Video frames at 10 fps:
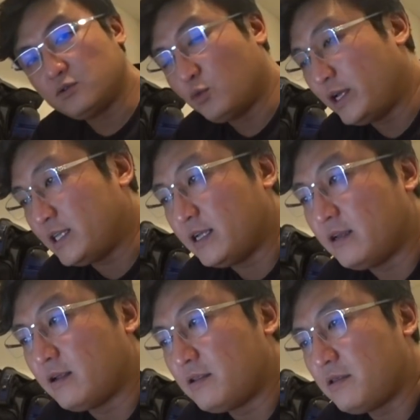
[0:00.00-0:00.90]
wait
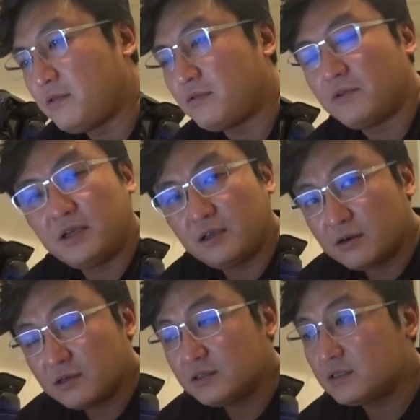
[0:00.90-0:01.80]
another 3
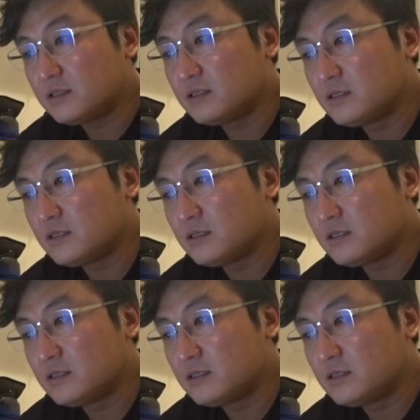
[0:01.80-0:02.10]
years?